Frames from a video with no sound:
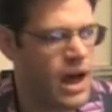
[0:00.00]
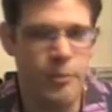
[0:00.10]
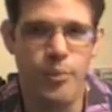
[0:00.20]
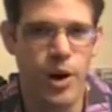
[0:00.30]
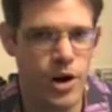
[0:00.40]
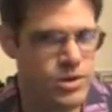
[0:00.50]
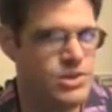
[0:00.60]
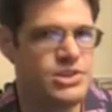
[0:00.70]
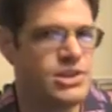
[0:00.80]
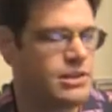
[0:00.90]
A
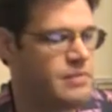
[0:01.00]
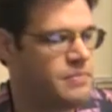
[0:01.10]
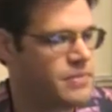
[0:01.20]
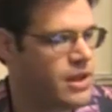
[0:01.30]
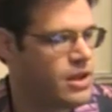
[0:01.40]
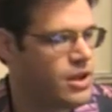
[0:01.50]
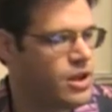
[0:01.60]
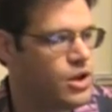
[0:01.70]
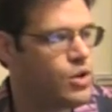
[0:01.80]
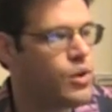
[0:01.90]
person
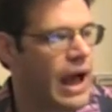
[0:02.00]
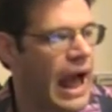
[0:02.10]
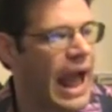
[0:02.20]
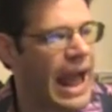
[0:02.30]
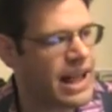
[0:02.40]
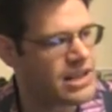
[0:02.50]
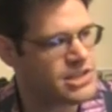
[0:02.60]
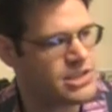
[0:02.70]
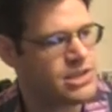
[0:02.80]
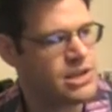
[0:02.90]
who
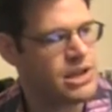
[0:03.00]
acts